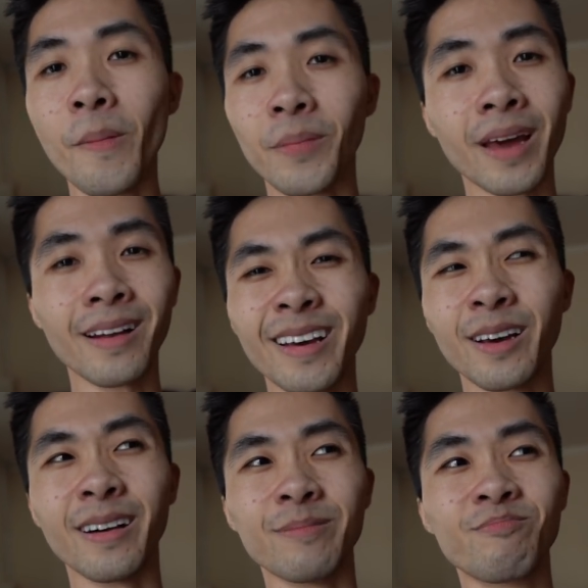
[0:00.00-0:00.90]
I'm kind of like
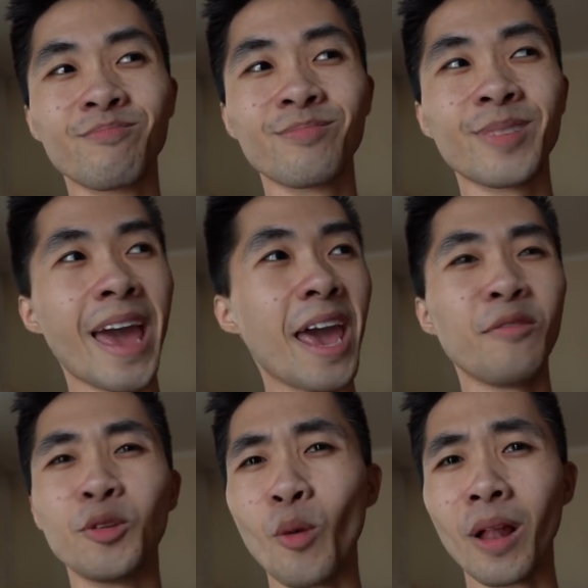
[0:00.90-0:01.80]
a
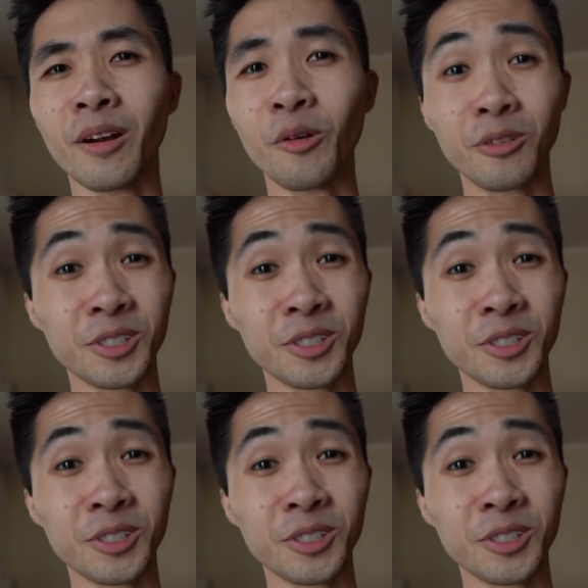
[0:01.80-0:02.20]
cave dweller or